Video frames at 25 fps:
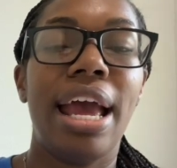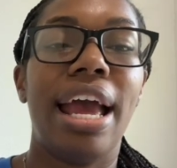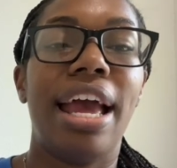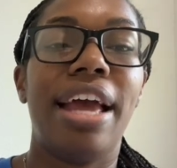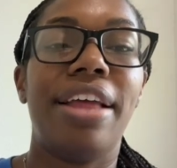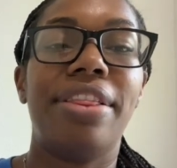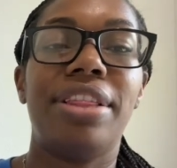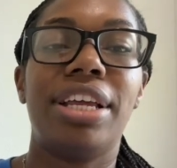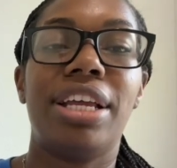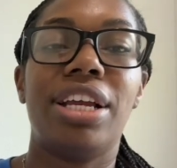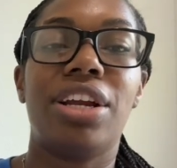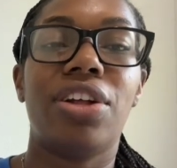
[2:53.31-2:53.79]

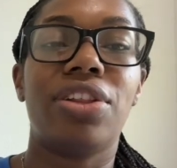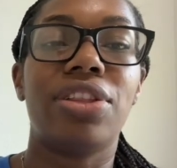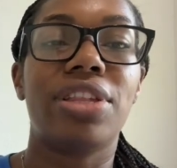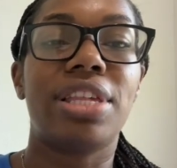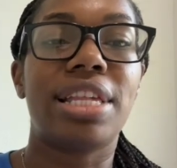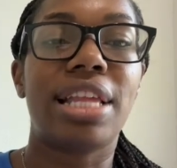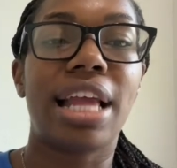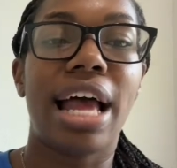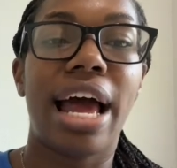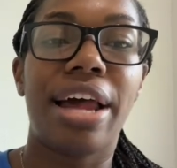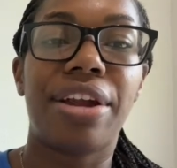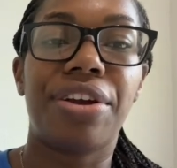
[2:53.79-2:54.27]
And then on
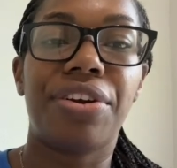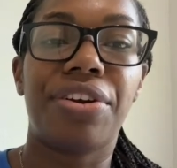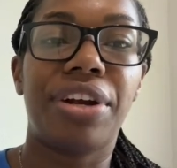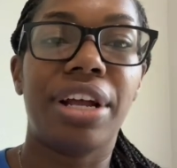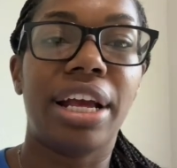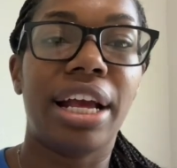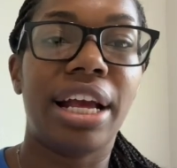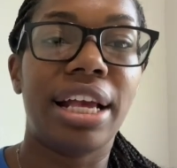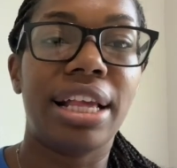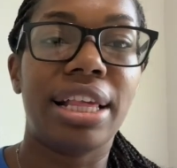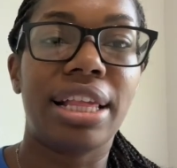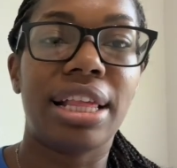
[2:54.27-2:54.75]

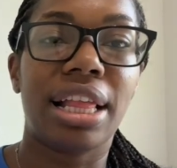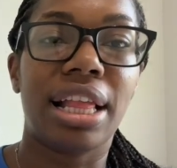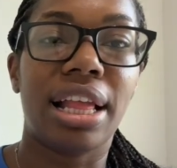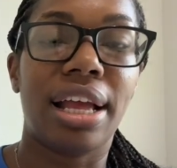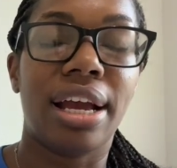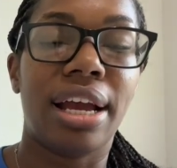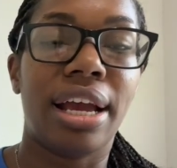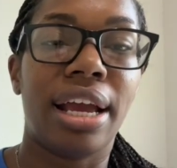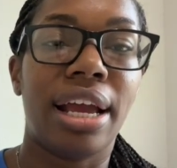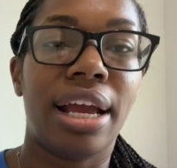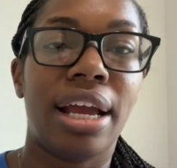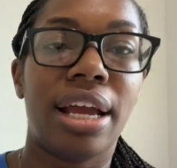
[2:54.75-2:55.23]
Saturdays,
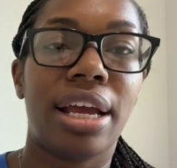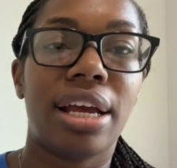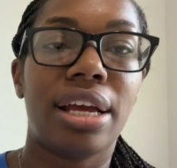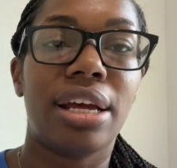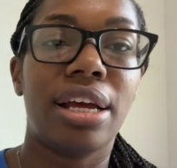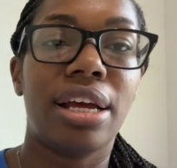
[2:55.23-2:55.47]
like,